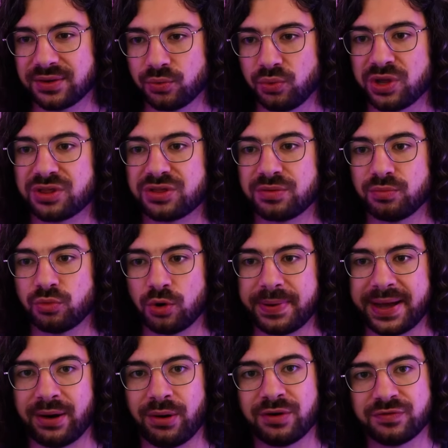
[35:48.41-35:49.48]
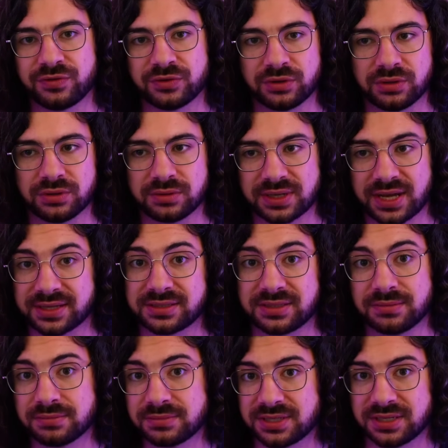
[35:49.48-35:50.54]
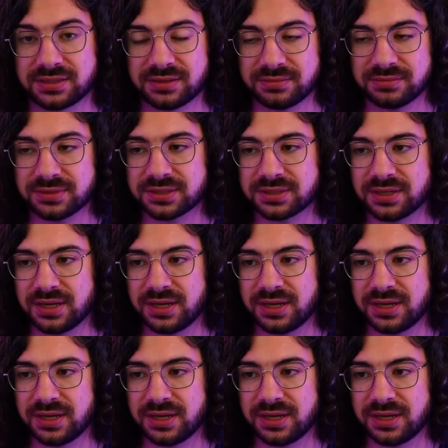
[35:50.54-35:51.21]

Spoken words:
with more powerful custom systems